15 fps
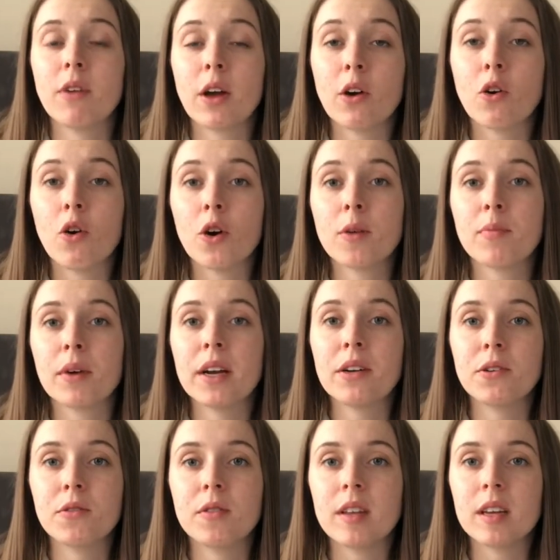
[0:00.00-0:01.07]
incorporate
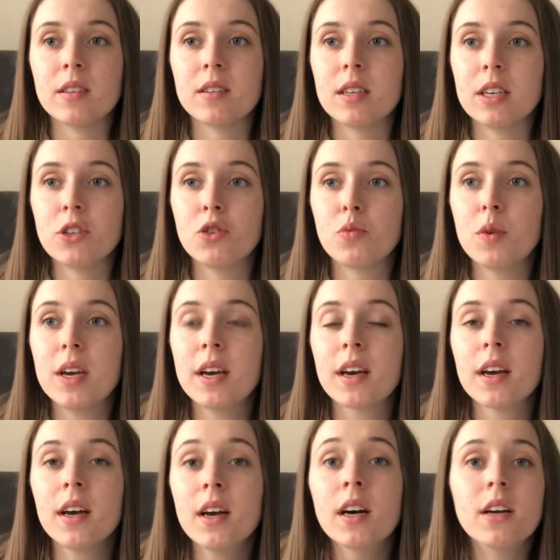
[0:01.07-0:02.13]
new things each
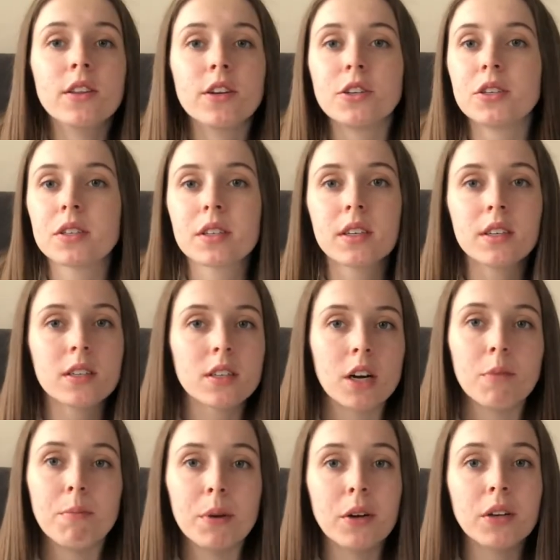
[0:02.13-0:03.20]
week, they're just gonna
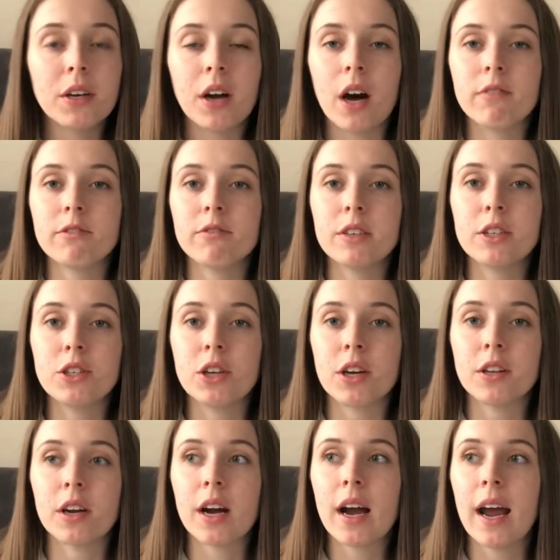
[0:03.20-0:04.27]
start building off of each
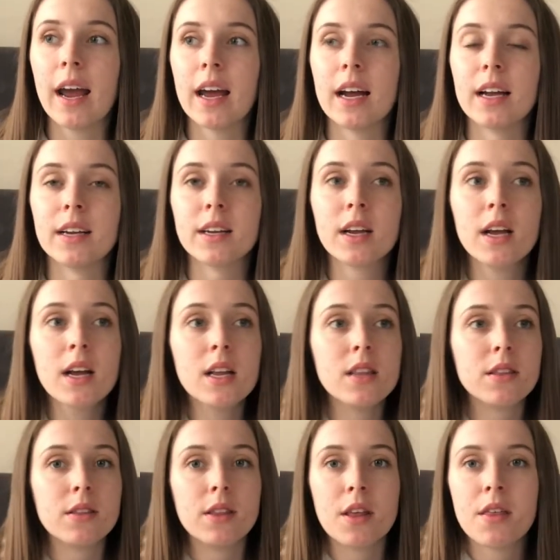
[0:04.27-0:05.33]
other, and
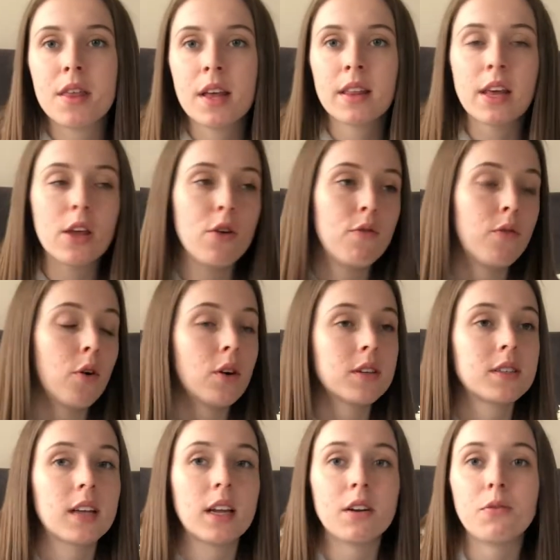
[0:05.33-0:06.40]
the thing that you
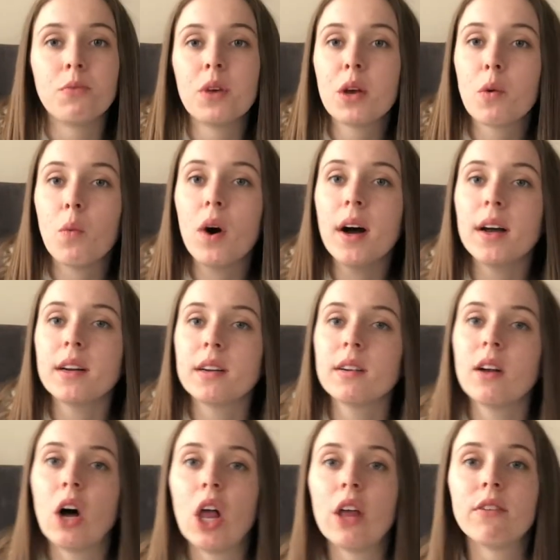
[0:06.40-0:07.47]
focused on in week one,
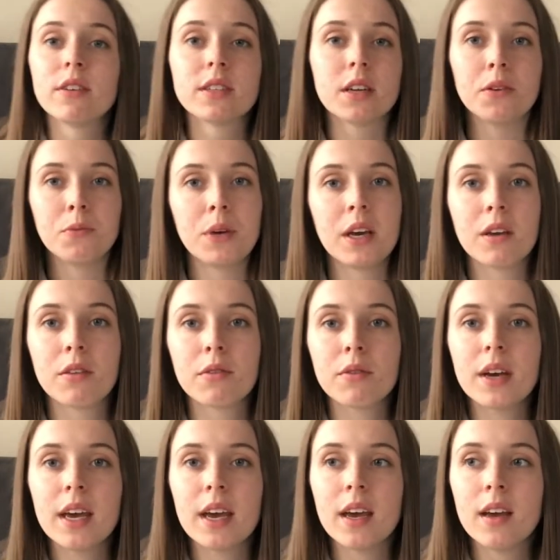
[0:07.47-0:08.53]
all of a sudden week
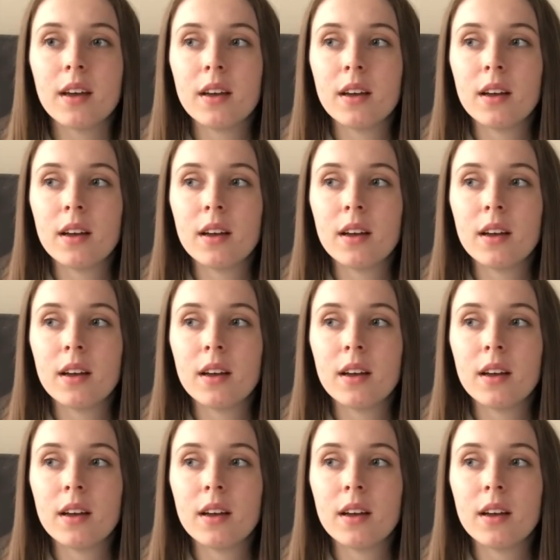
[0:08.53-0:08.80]
three,